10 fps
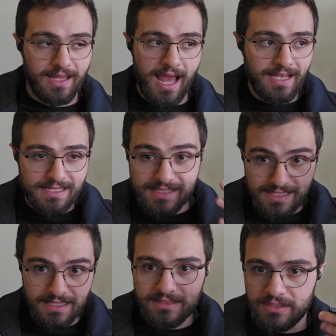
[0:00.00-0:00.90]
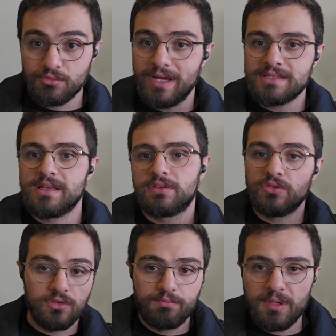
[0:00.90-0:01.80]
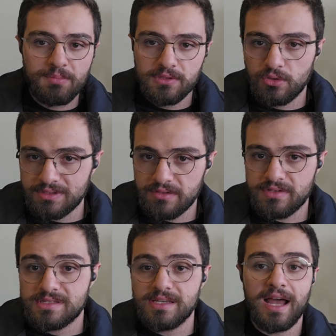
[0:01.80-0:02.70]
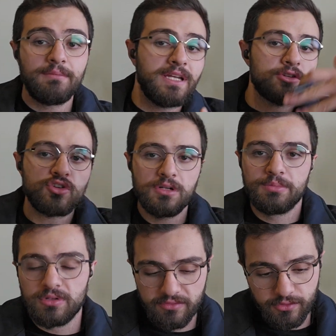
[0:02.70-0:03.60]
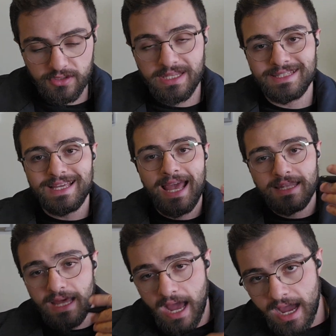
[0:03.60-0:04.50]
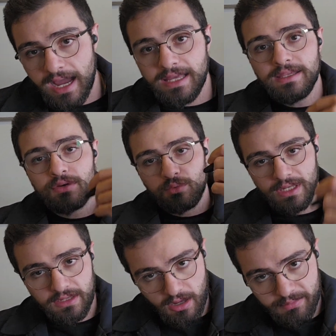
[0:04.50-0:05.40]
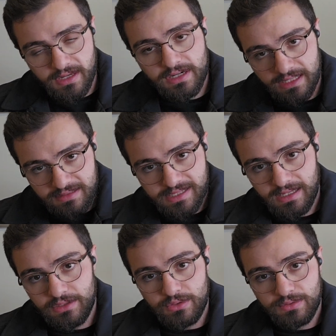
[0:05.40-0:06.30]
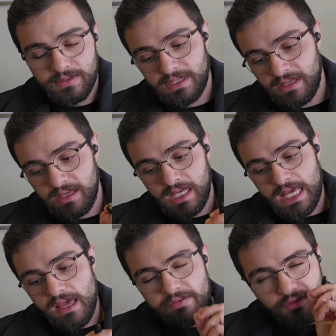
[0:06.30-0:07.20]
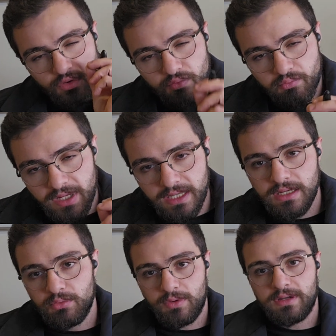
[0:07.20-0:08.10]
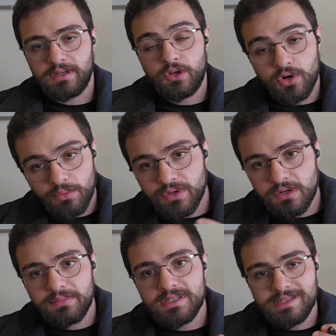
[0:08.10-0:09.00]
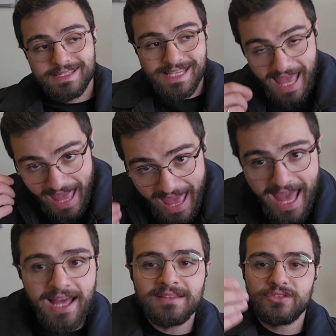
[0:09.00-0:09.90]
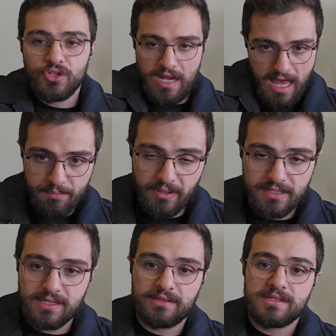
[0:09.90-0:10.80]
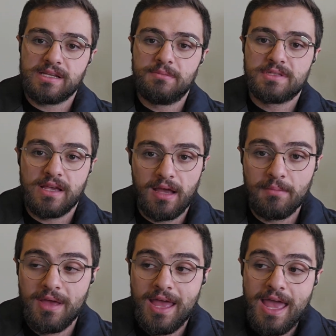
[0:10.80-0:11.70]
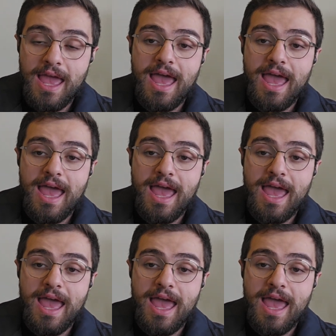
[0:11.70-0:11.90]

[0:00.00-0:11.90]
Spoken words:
Like, I see it in ways that people don't even see. I'm naturally born for that. And I will come here and tell you, if you really want to grow your business and your happiness at the same time,